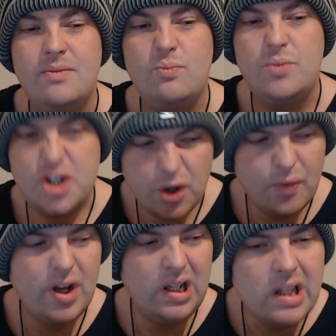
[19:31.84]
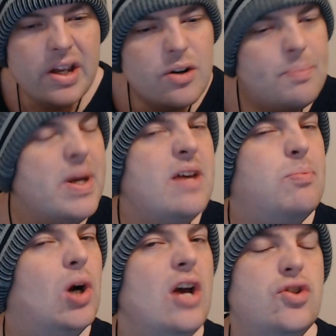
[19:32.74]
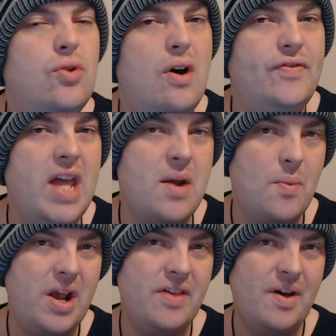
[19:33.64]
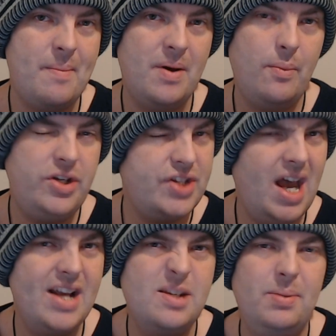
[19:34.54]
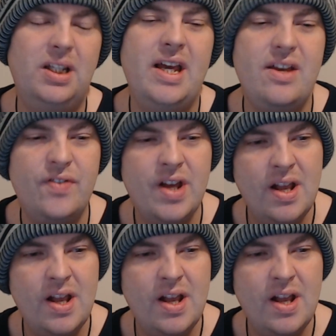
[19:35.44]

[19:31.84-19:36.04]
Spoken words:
Took the little bit of pressure off, didn't we, them? We started to believe.